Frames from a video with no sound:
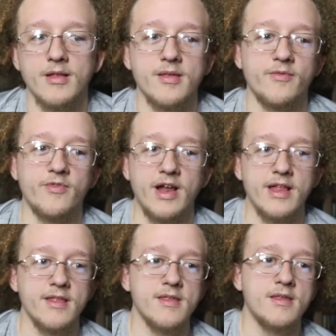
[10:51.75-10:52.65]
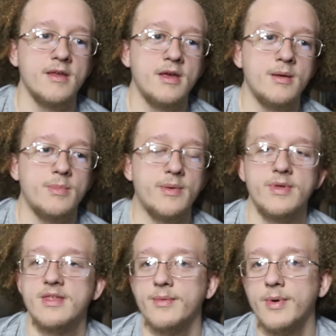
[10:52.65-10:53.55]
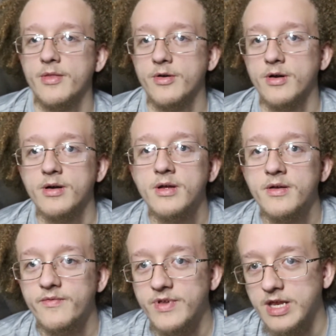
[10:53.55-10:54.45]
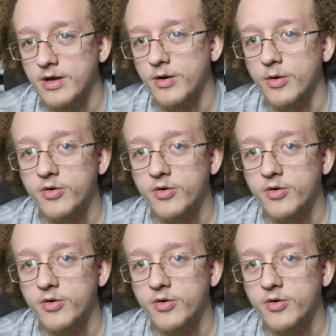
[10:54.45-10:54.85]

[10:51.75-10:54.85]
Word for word: Some friends, maybe some other video